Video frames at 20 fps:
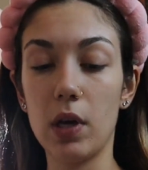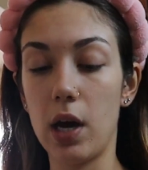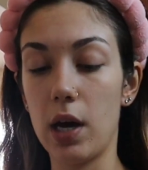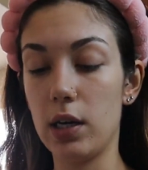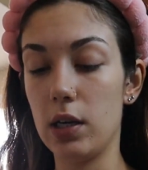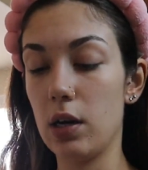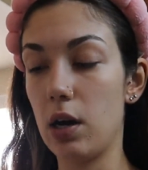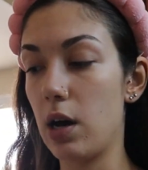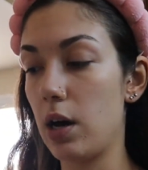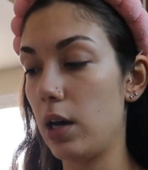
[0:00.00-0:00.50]

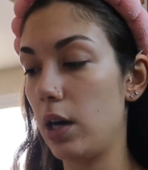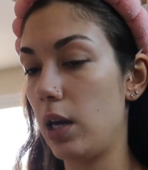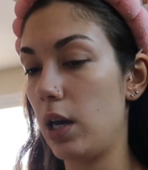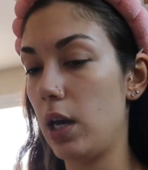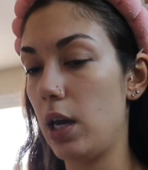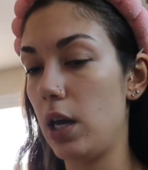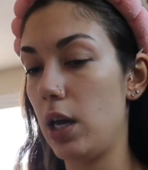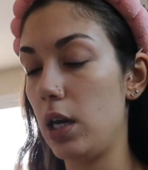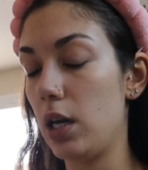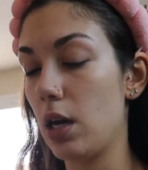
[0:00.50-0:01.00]
I got
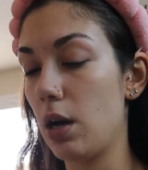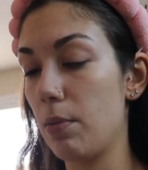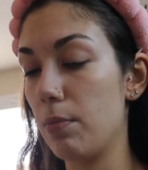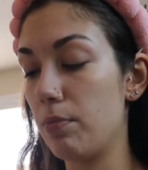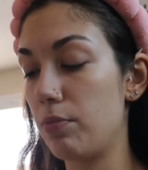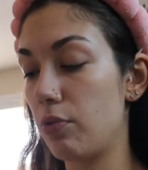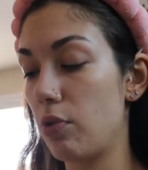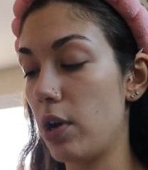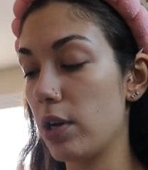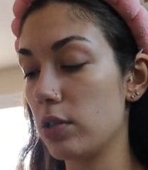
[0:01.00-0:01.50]
a
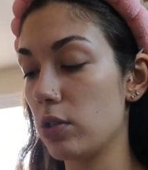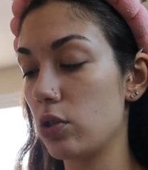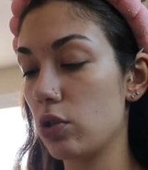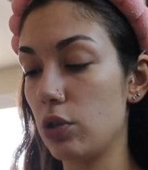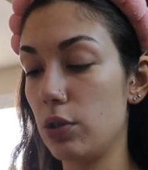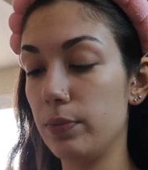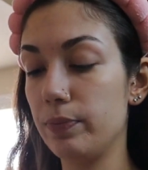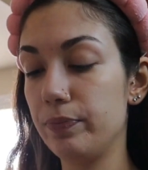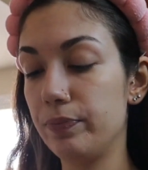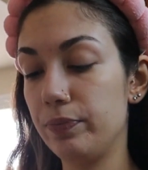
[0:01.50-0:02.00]

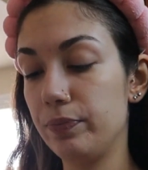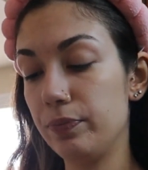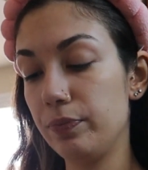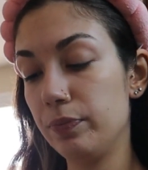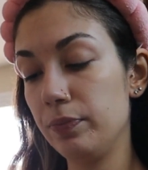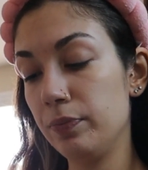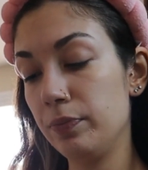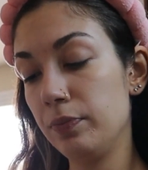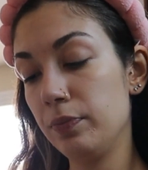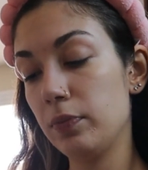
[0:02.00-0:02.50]
bronzer
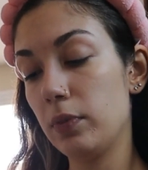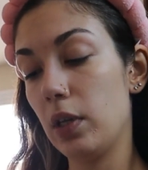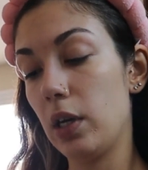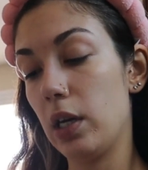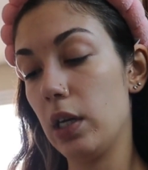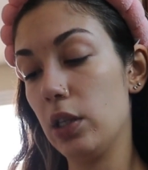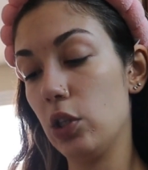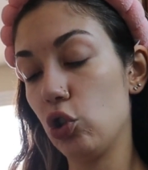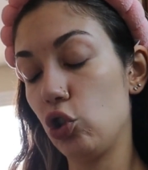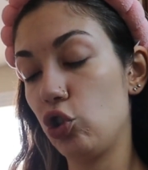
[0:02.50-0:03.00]

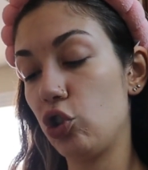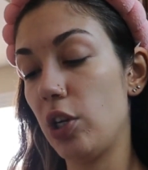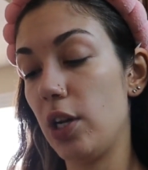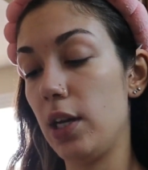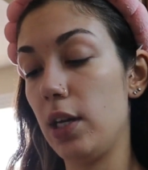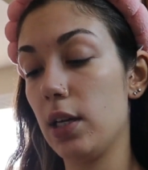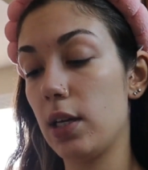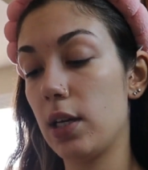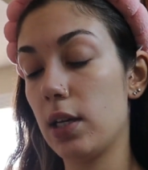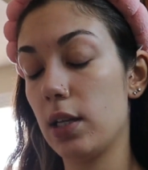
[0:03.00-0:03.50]
in the
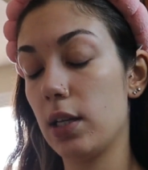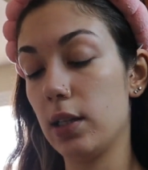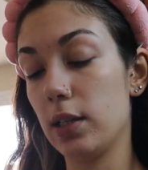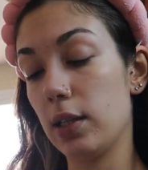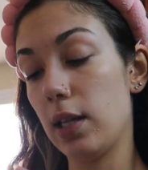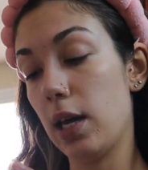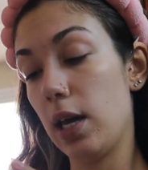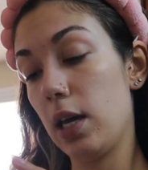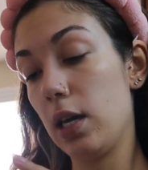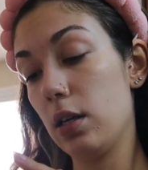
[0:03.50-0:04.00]
shade
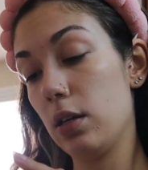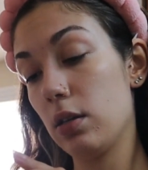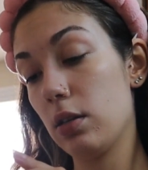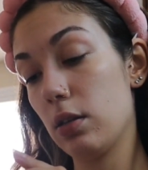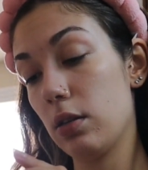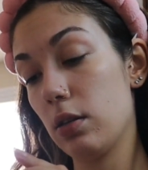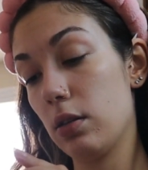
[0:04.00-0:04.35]
Clay.